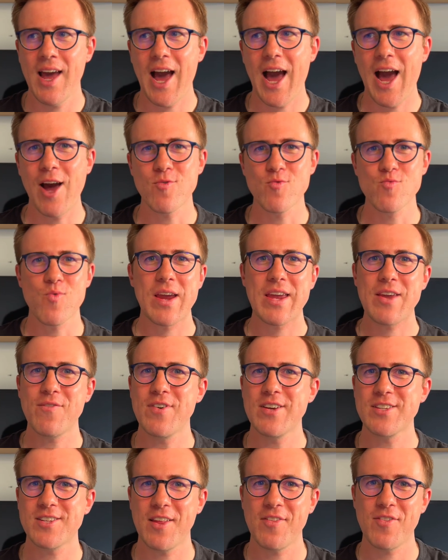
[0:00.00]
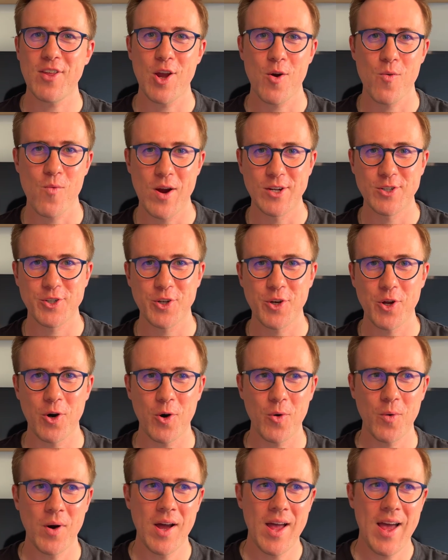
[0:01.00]
and revisit the
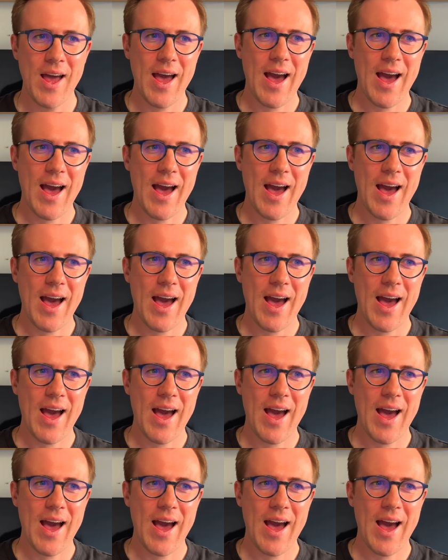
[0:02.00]
original.